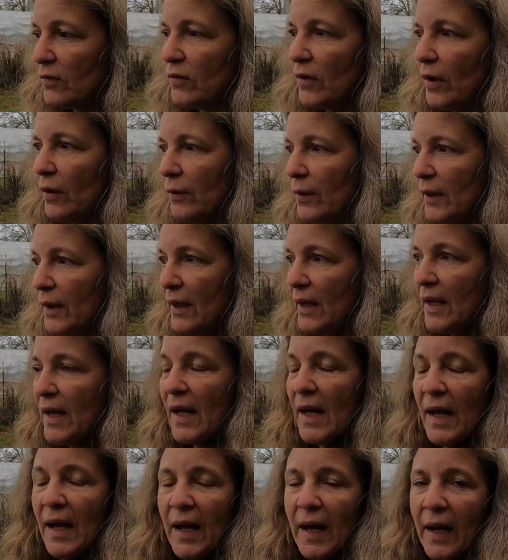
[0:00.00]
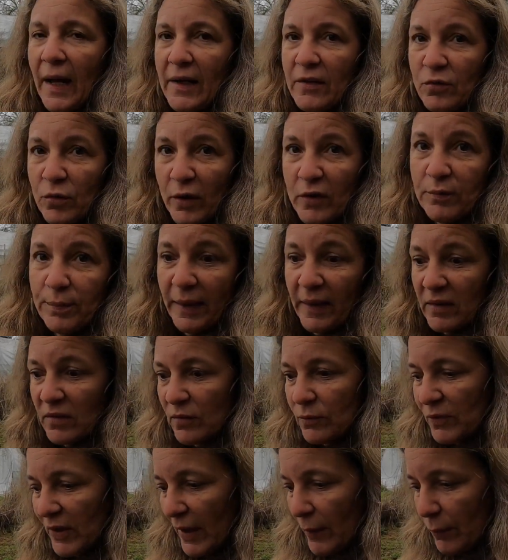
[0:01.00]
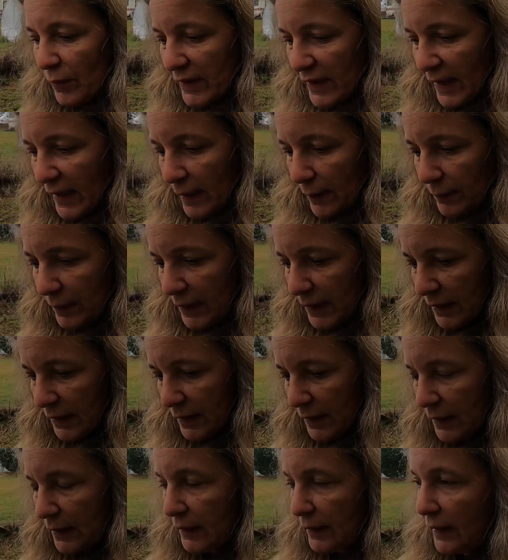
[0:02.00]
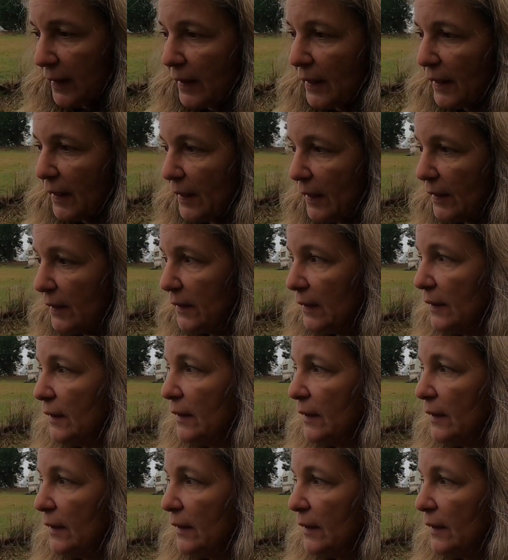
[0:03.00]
So I enjoyed spending some time with them. Uh,